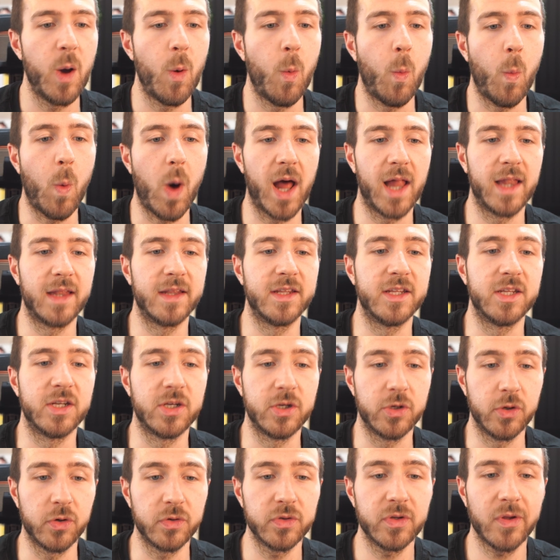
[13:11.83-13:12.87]
While the
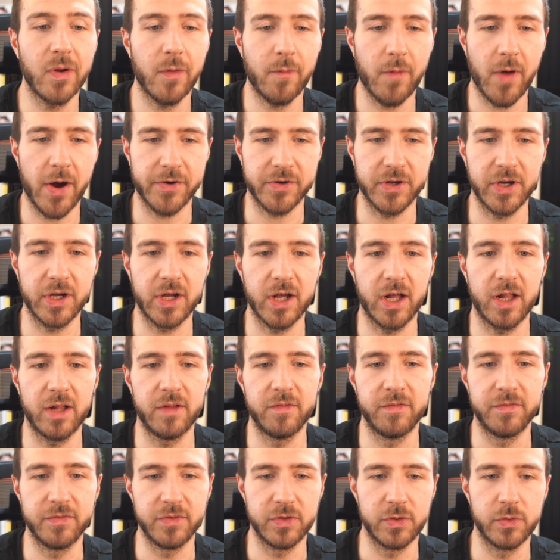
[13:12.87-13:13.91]

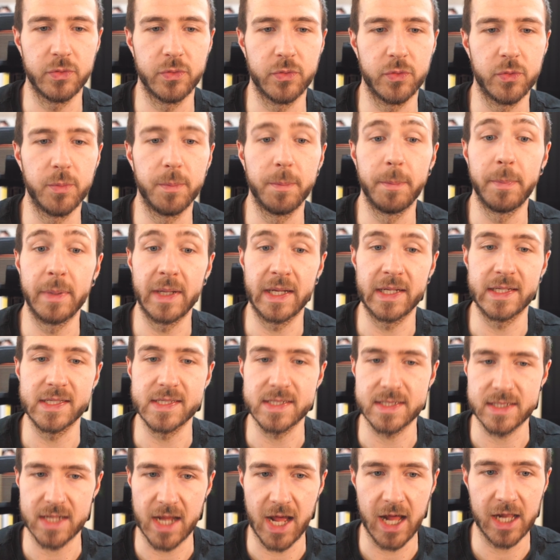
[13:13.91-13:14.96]
non-hierarchical
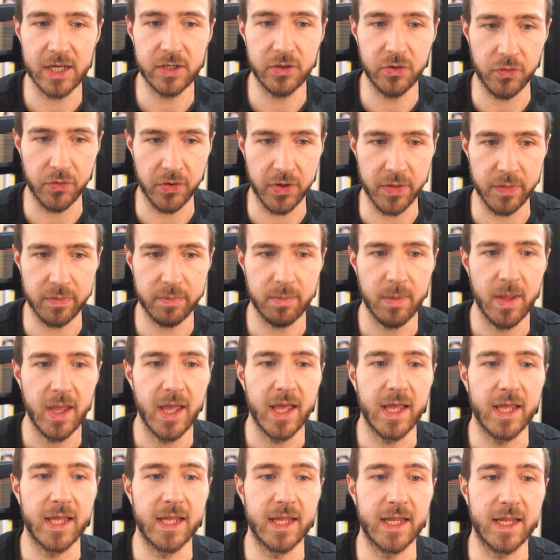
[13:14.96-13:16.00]
view-based algorithm,
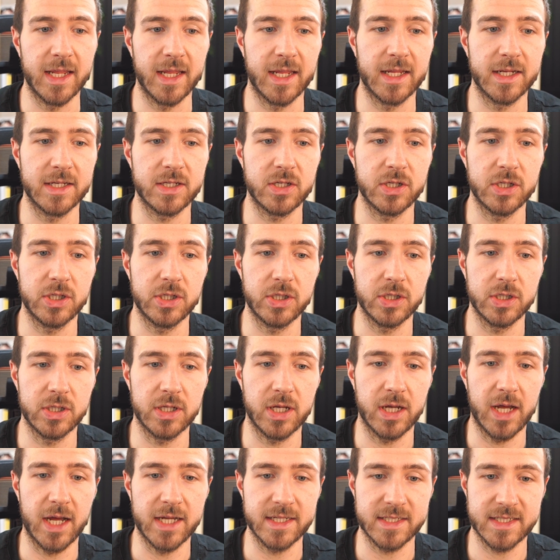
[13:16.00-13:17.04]
it
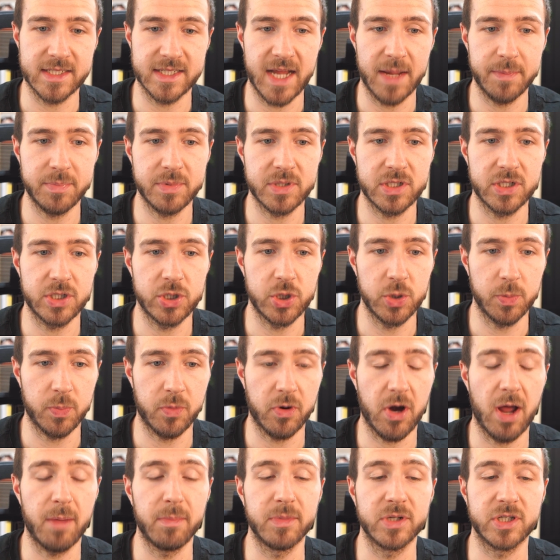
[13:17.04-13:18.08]
accepts two
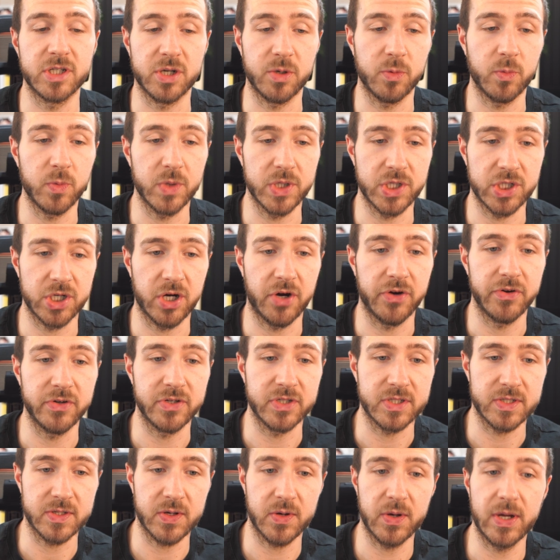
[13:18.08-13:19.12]
parameters, which are
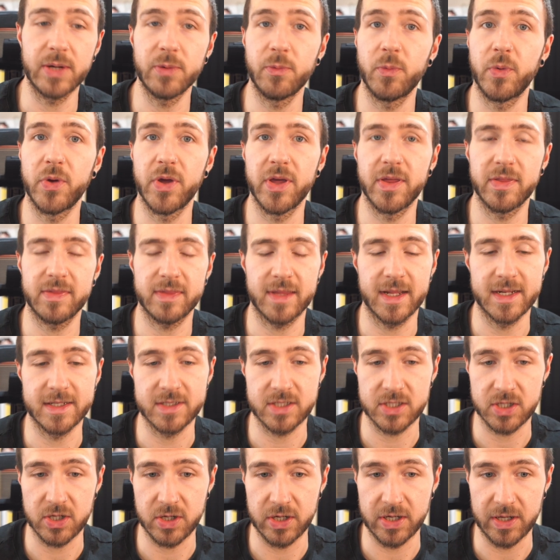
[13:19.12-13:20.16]
the screen width and
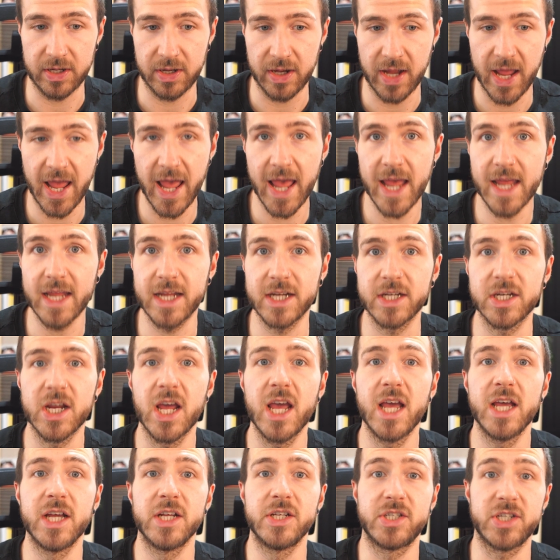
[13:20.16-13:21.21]
screen height,
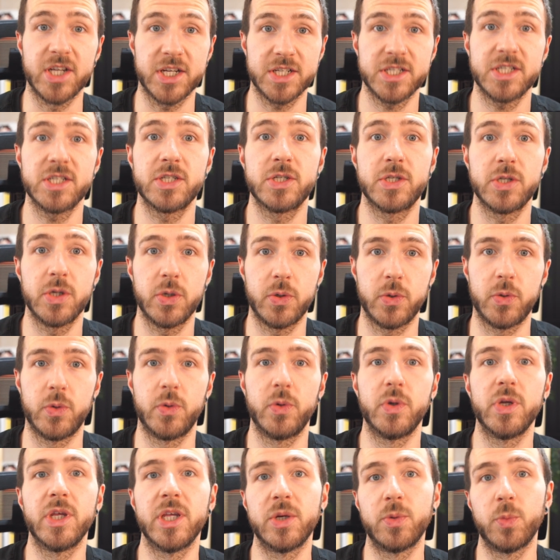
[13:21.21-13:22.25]
just
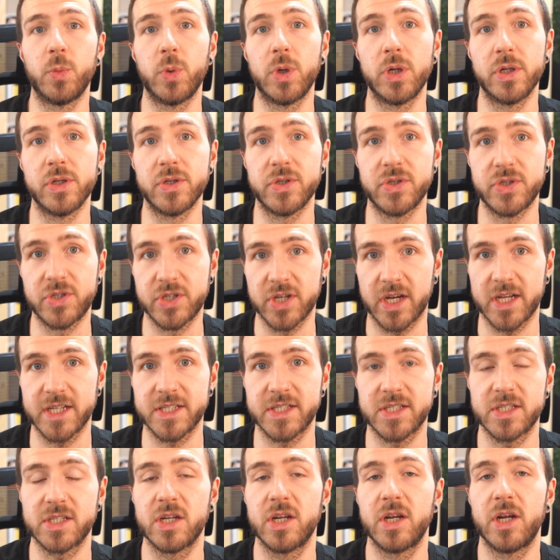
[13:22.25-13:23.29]
so it will
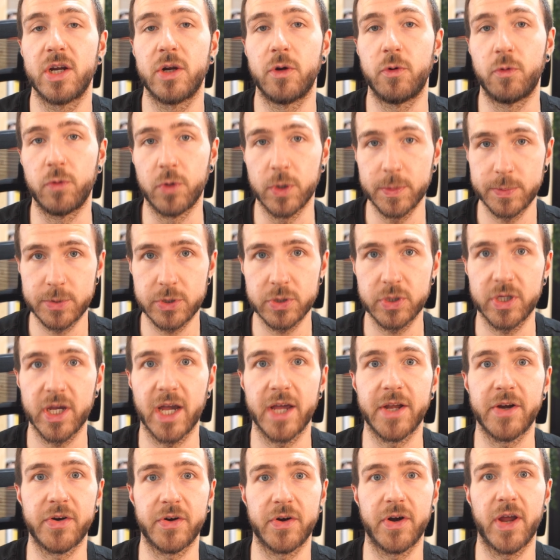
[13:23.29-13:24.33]
just group
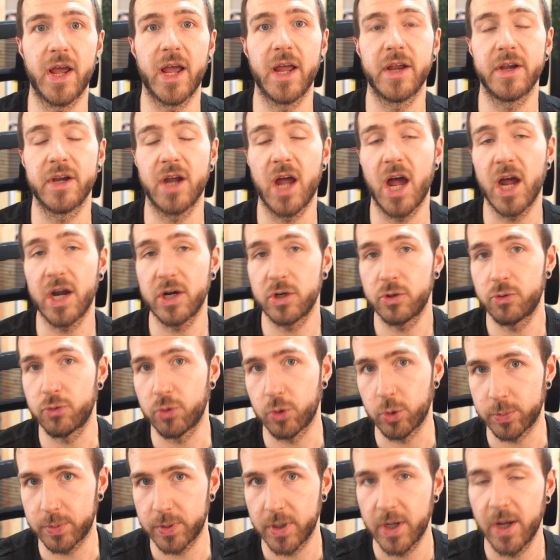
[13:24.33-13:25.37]
together and
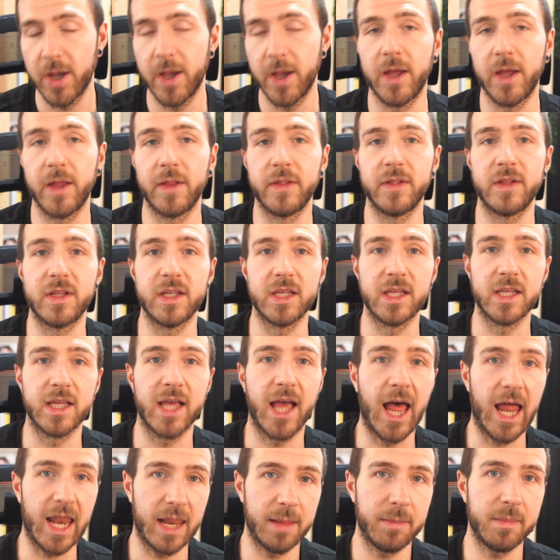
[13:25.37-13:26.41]
ungroup the
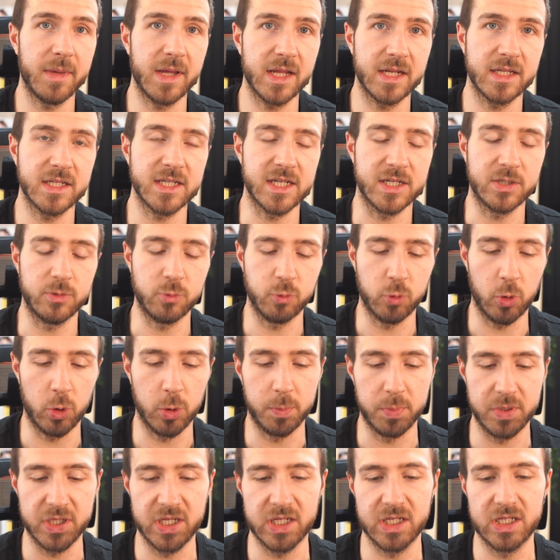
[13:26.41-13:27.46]
element that will
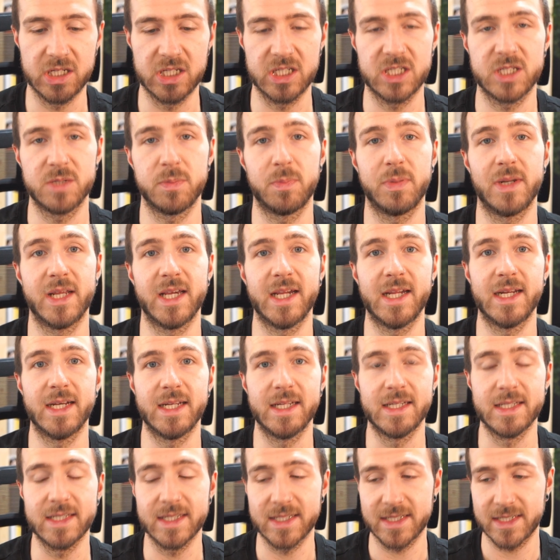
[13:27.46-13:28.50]
be displayed
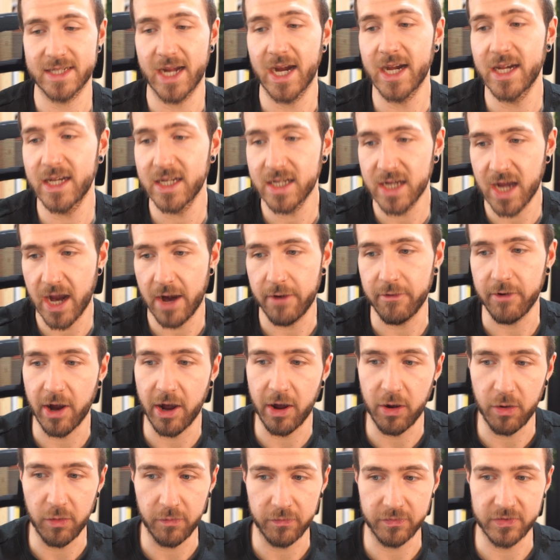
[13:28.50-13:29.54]
inside the area
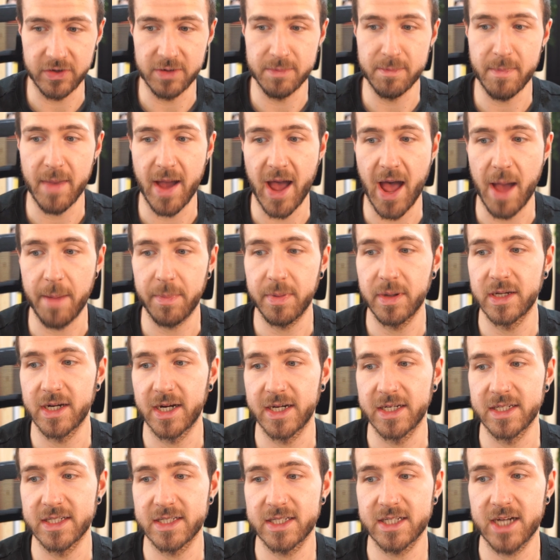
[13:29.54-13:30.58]
of the map
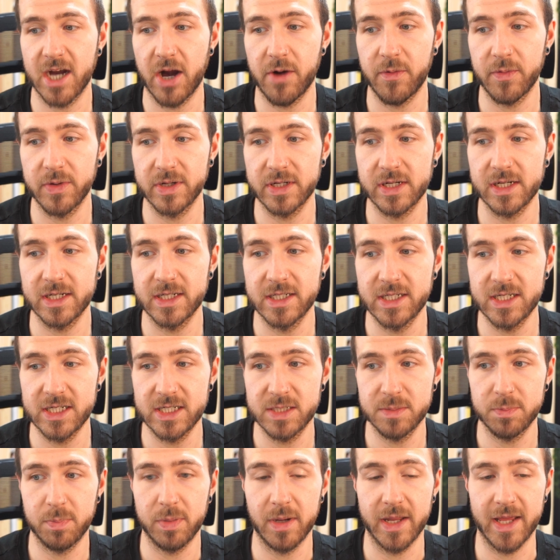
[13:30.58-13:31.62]
that is currently
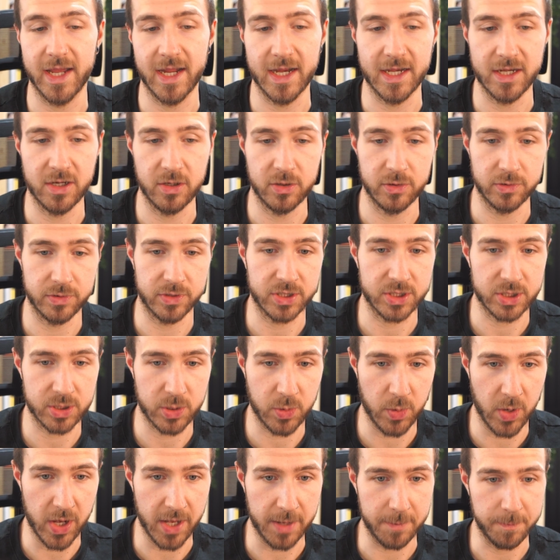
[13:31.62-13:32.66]
displayed on the
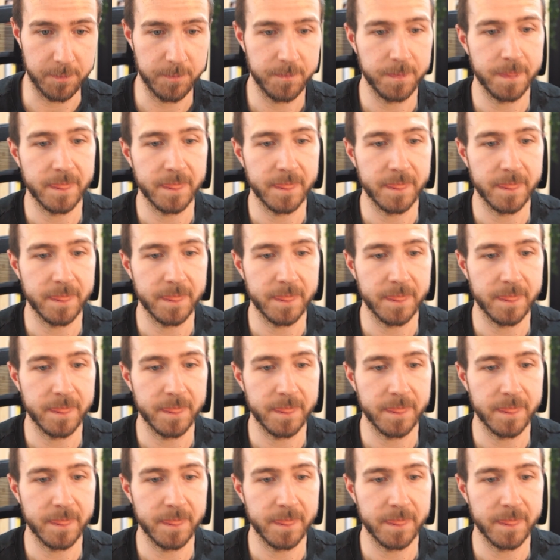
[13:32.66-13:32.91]
screen.